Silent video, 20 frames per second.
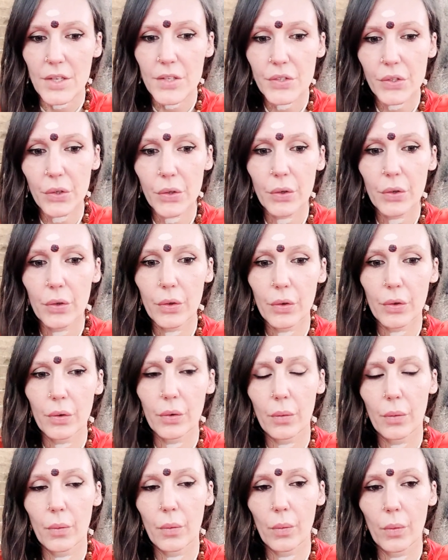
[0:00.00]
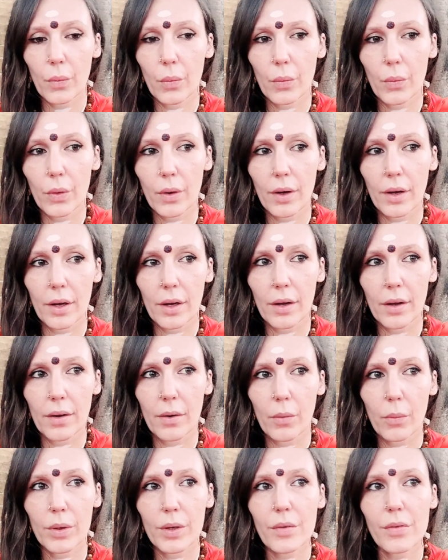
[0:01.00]
So
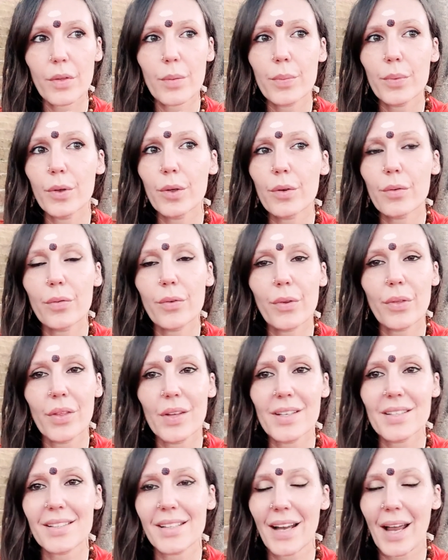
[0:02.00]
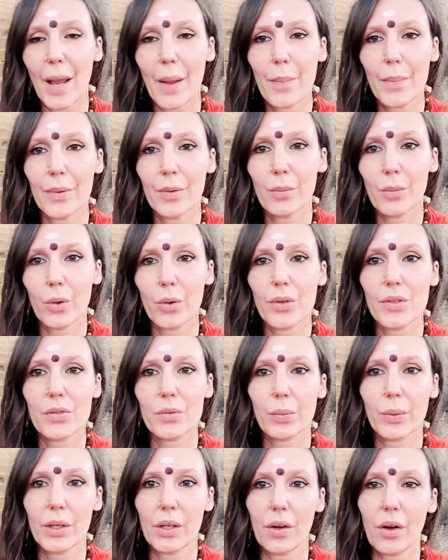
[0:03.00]
one of the beautiful things that happened
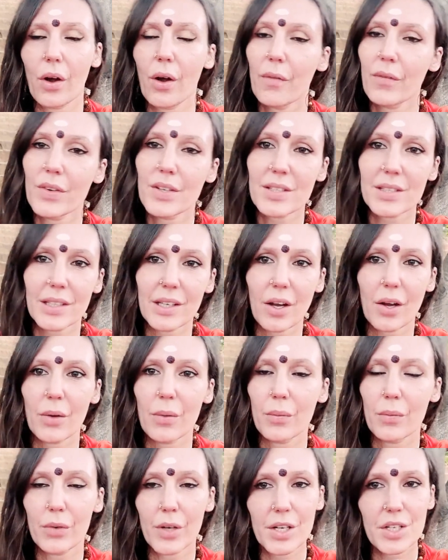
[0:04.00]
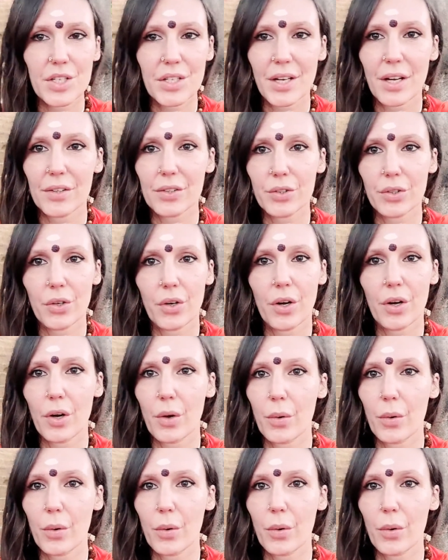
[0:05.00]
was when obviously I reached out to her